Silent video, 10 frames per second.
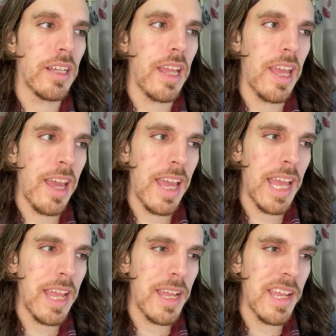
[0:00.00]

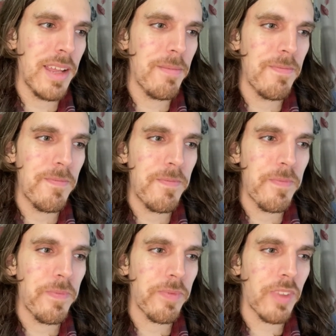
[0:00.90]
a
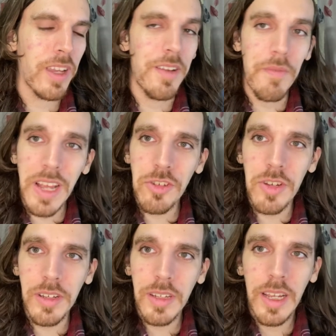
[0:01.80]

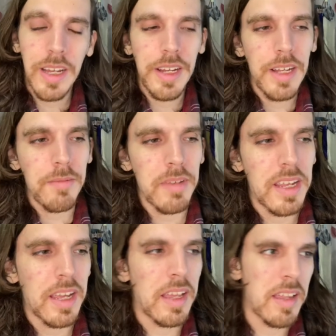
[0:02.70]
confession,
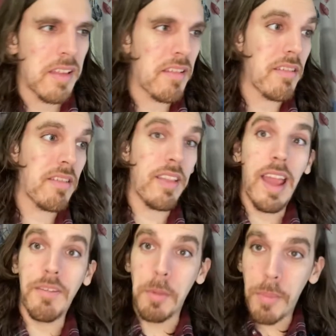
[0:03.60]
because they
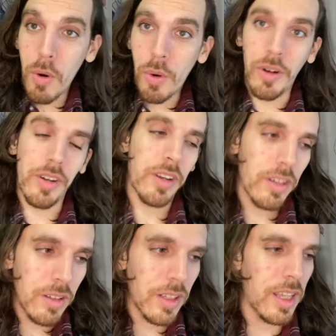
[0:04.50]
have a board
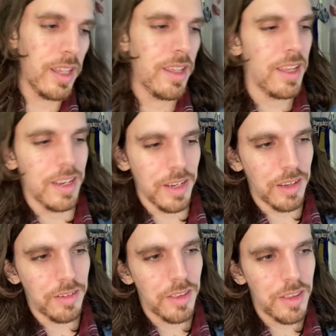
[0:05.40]
in
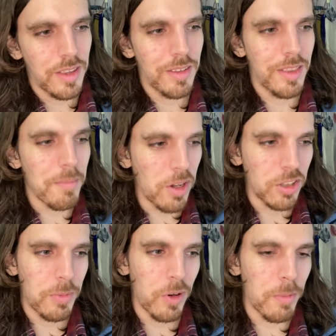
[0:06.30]
the
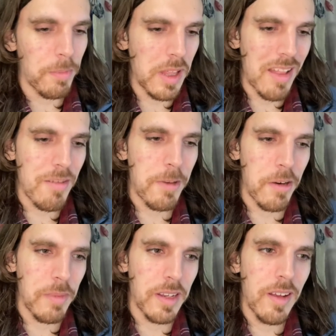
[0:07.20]
Baltimore Police
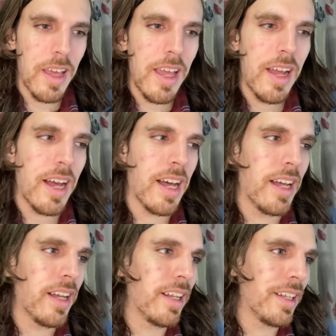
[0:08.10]
Department
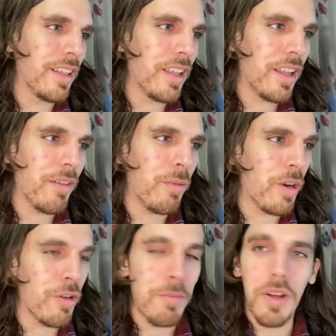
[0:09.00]
where
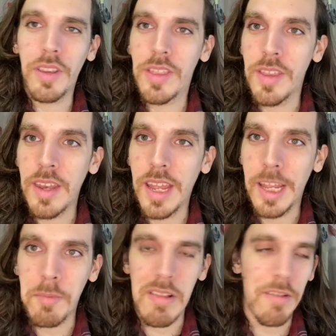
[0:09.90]
you put the
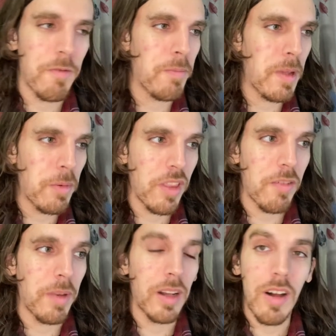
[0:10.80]
names of people that
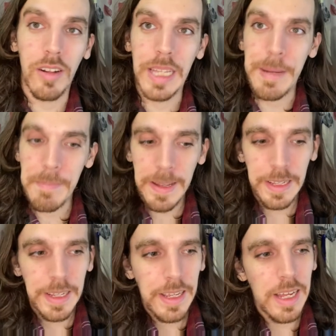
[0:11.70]
have been called up
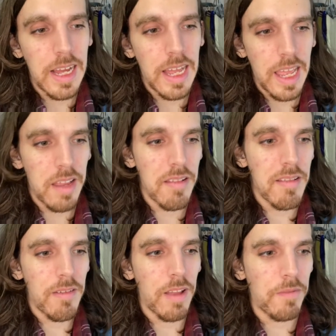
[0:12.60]

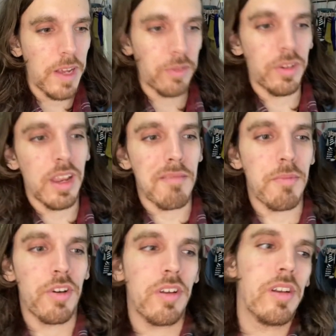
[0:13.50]
as and found as
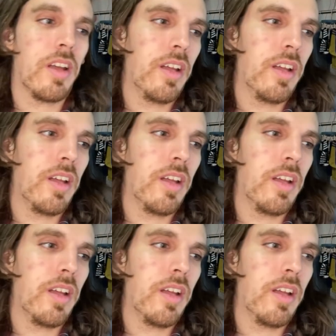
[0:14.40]
murdered,